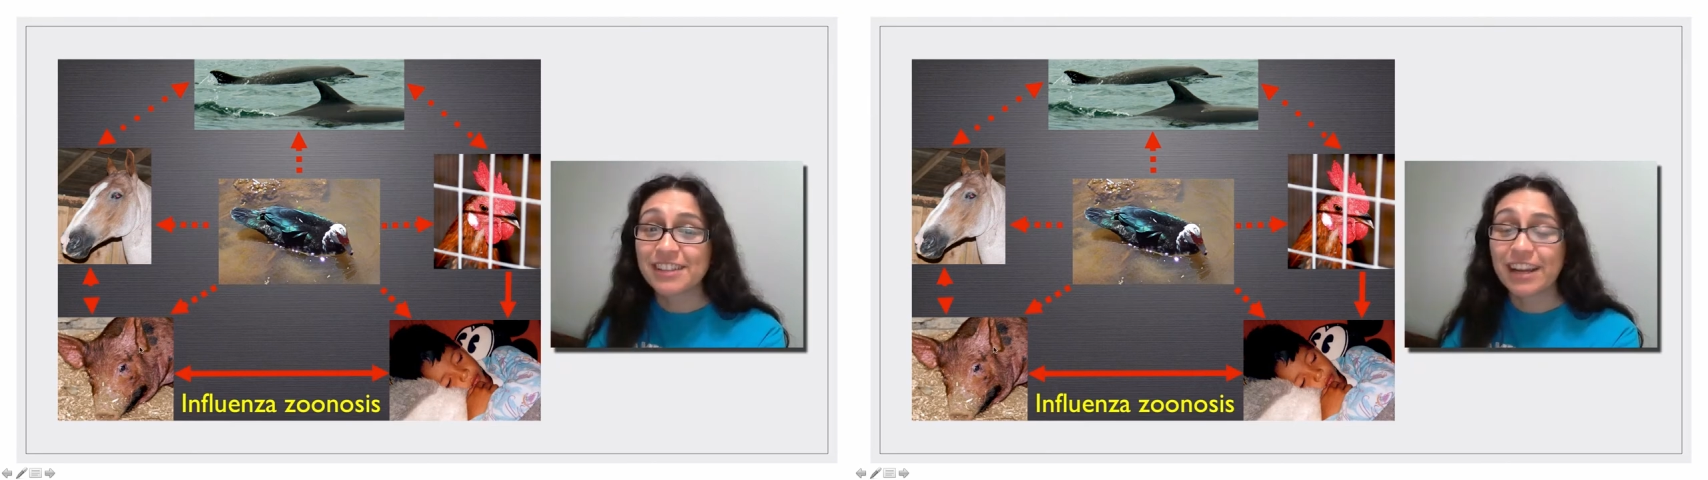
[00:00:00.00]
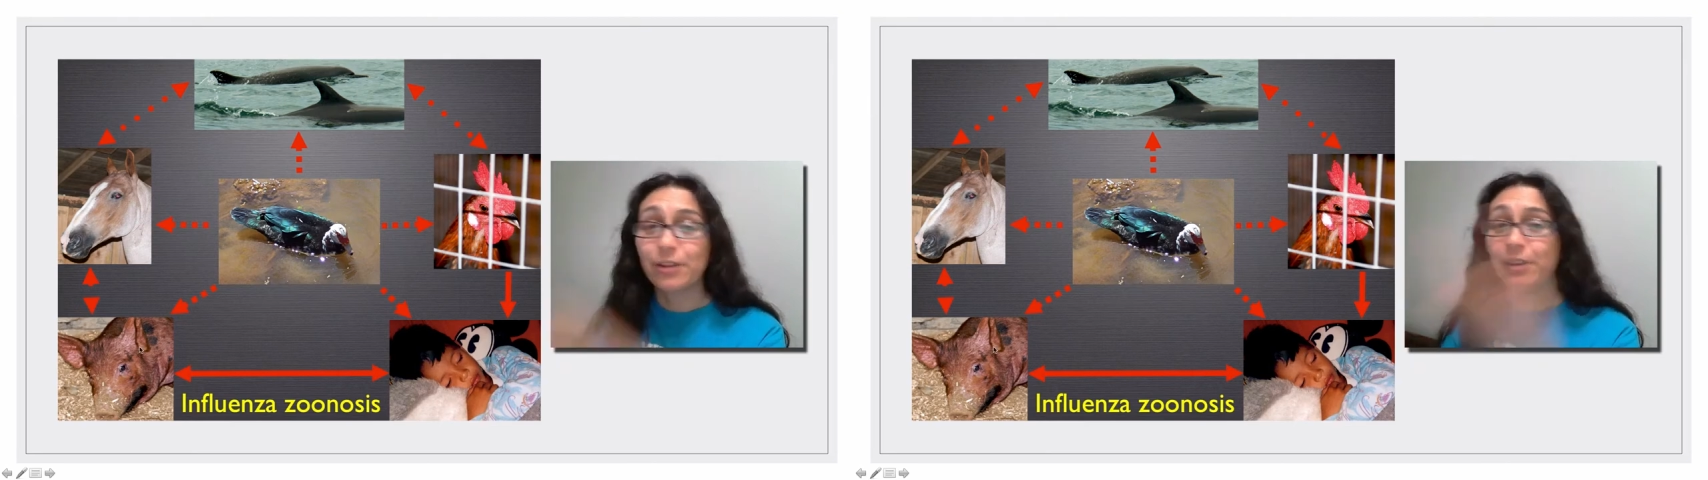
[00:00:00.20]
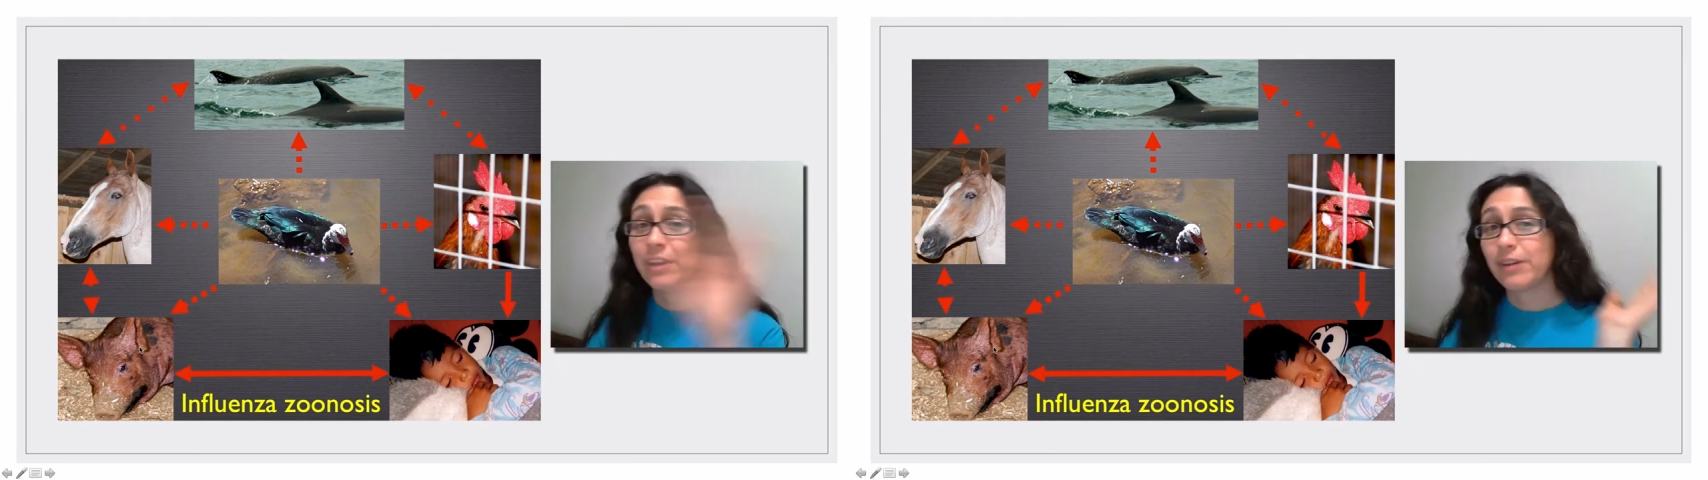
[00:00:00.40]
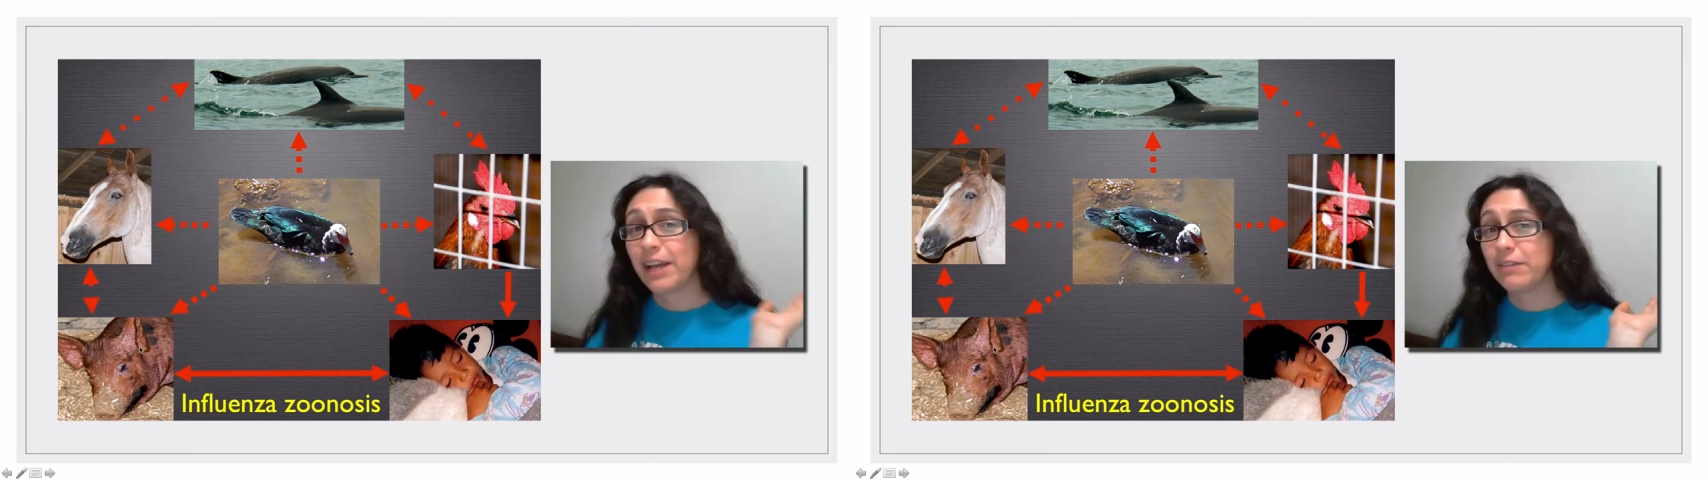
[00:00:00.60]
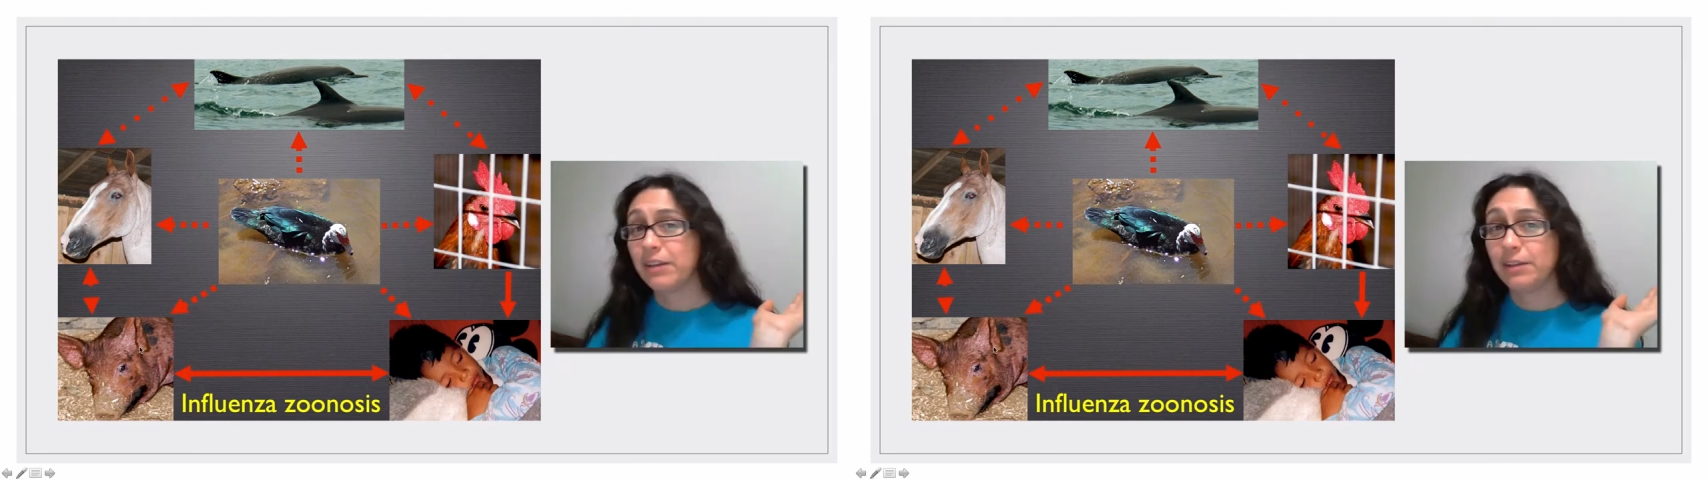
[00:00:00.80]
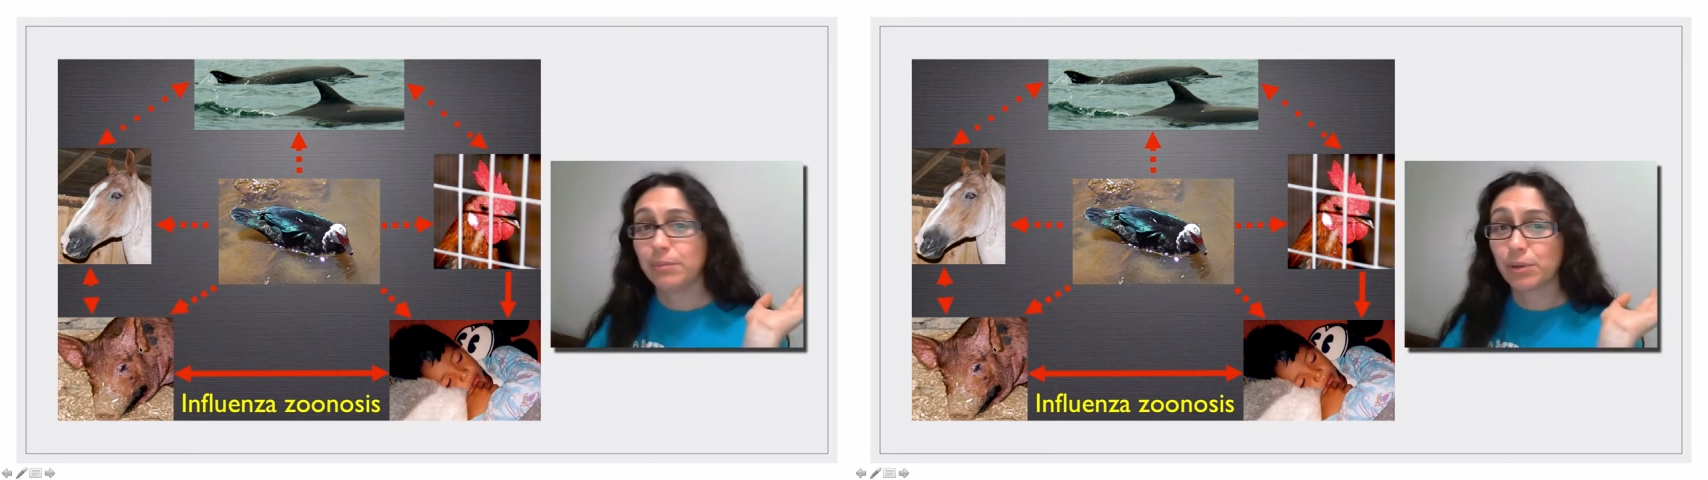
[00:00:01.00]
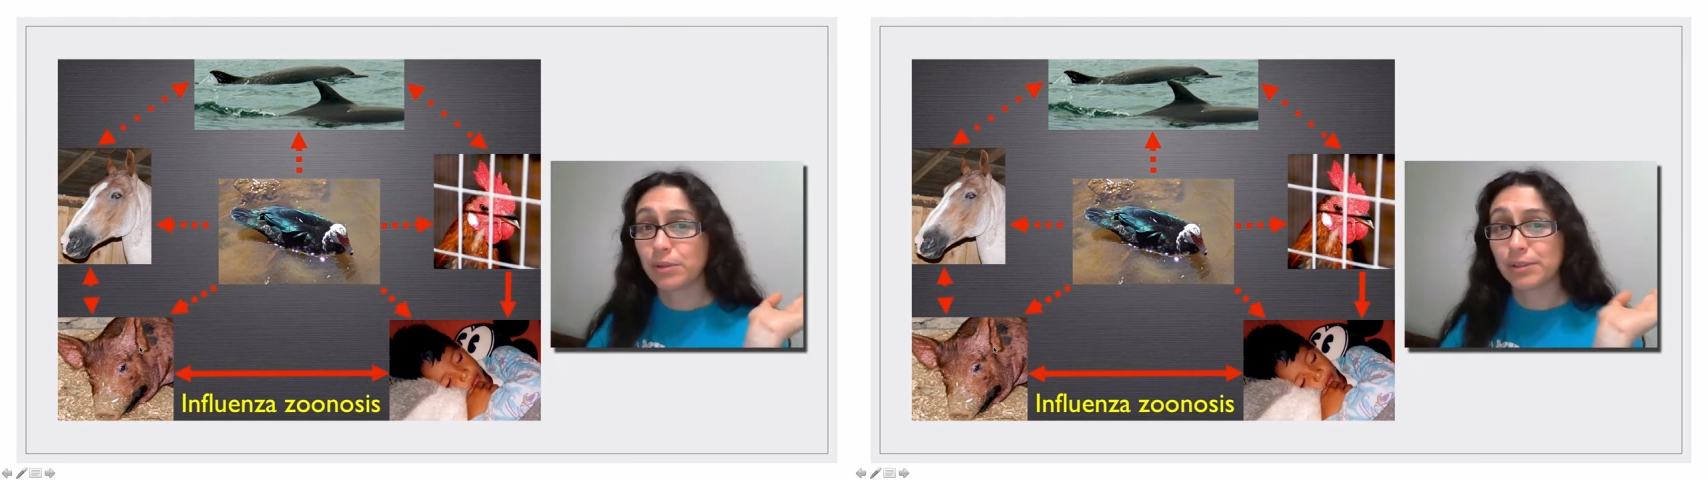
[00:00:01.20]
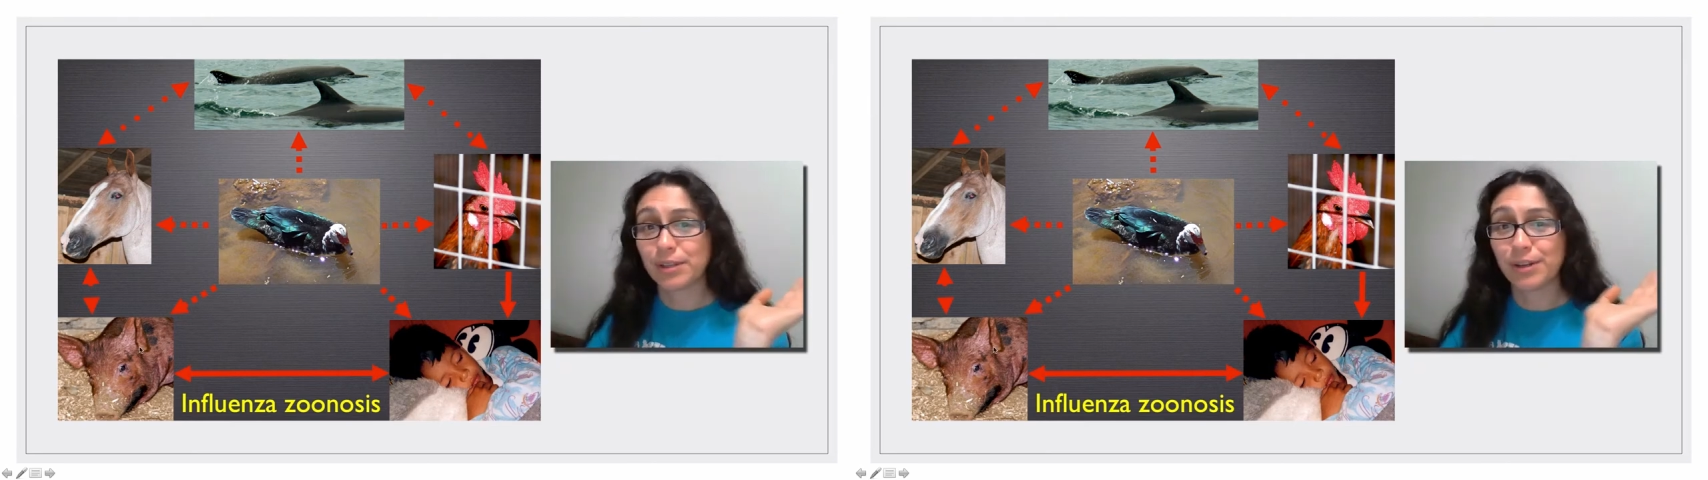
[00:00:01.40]
I know I don't have any
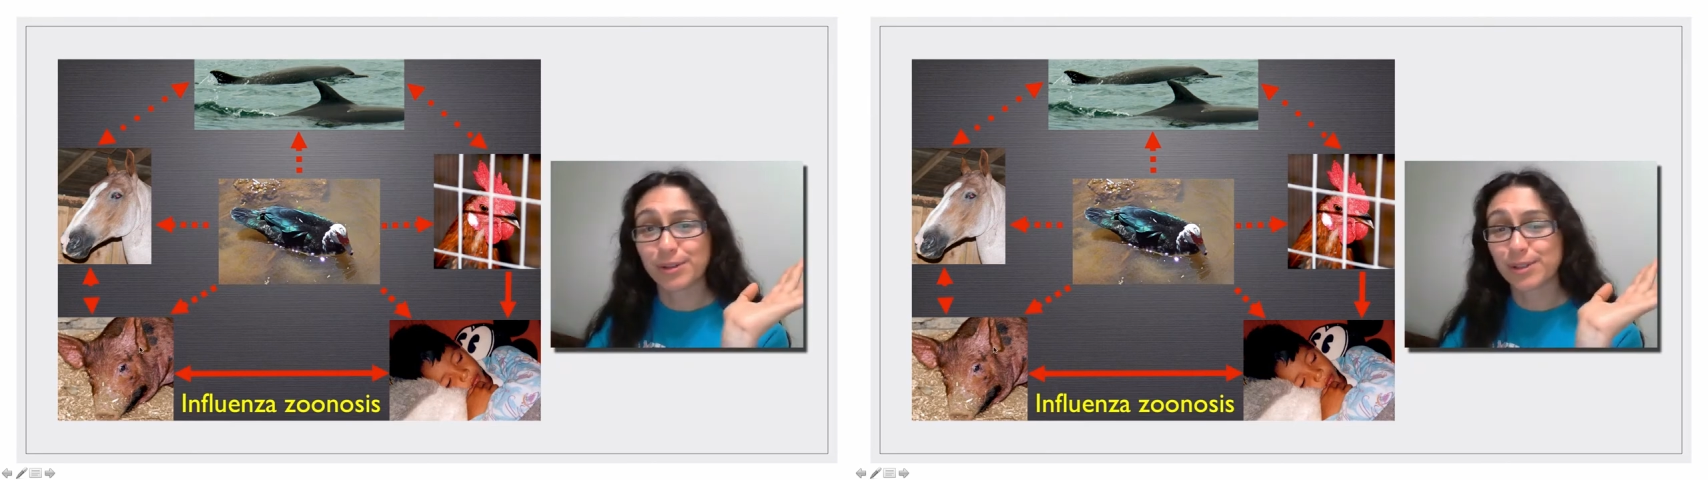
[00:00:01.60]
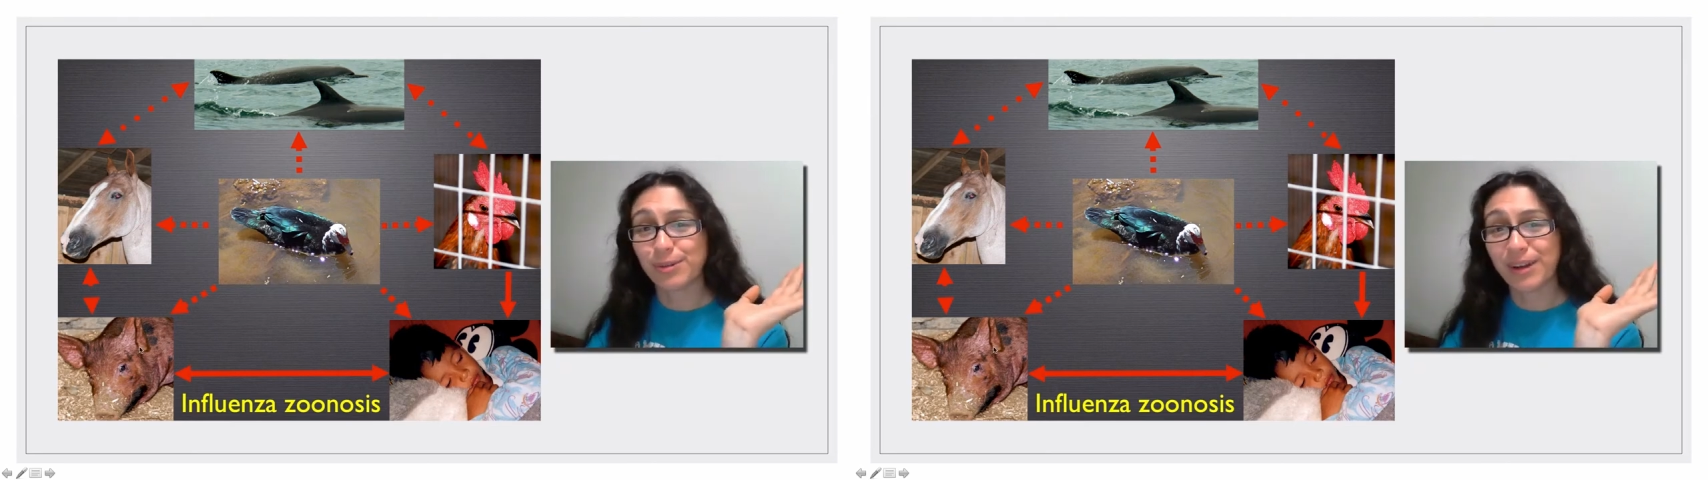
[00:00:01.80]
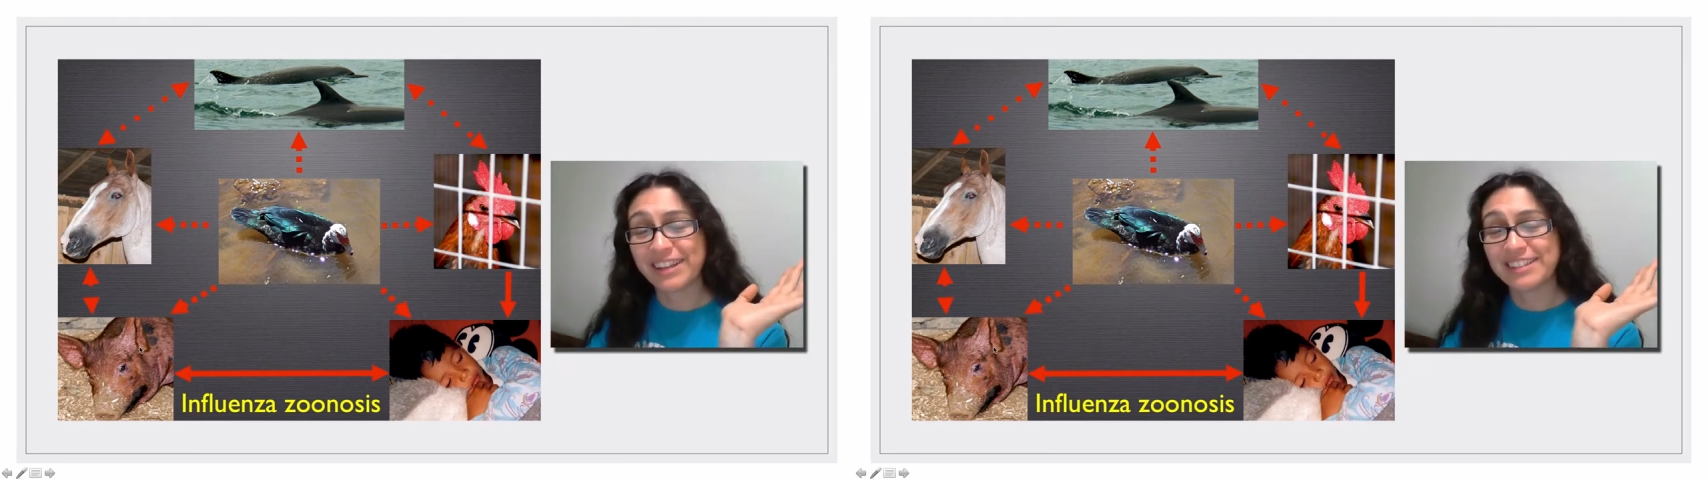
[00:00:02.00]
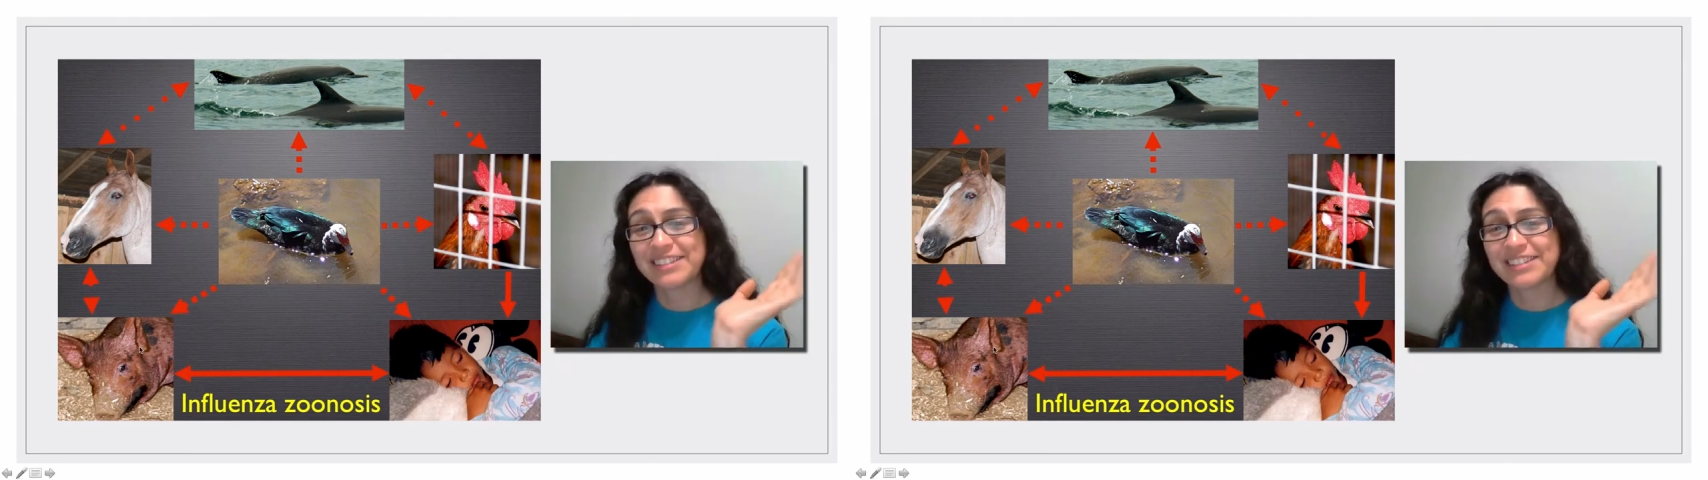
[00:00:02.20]
birds or swine,